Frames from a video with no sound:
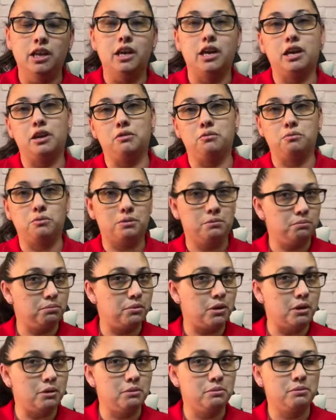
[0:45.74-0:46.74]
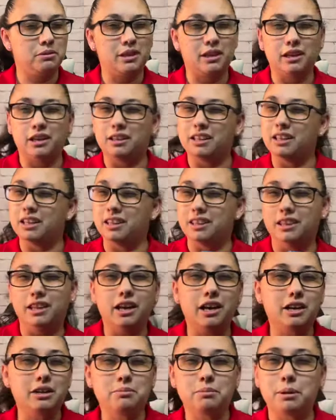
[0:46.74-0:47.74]
And one problem that a
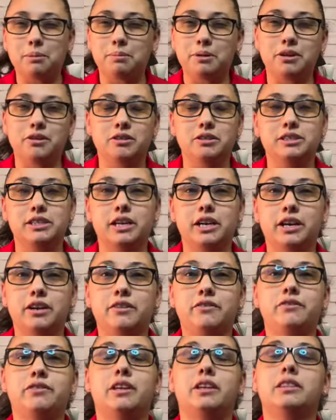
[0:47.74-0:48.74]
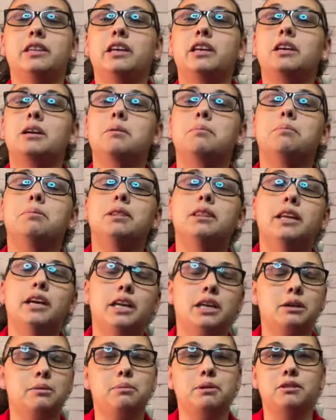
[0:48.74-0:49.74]
lot of my parents have that they
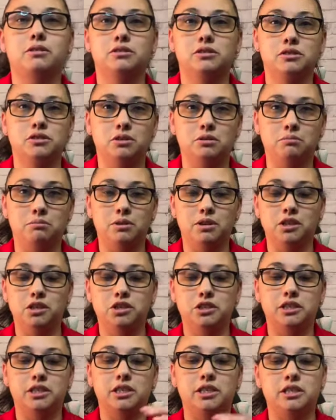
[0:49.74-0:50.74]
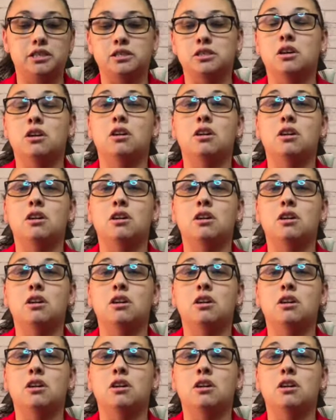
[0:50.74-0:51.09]
complain about so much is,